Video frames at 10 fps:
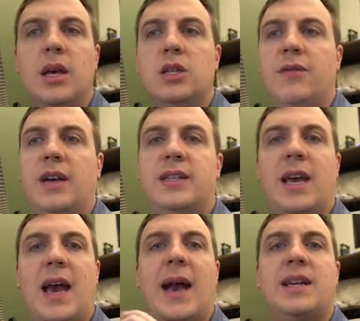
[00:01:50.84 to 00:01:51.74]
So if I
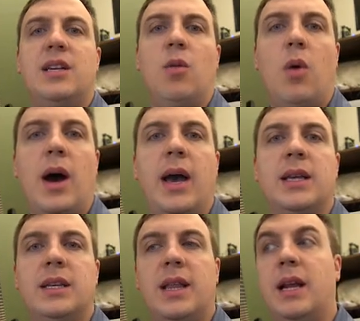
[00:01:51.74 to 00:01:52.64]
say X and Y,
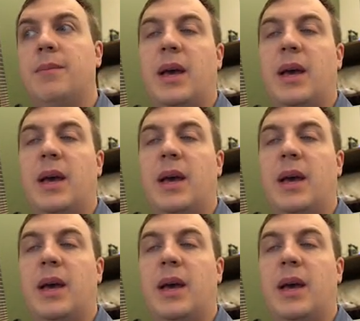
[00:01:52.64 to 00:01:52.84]
is it that it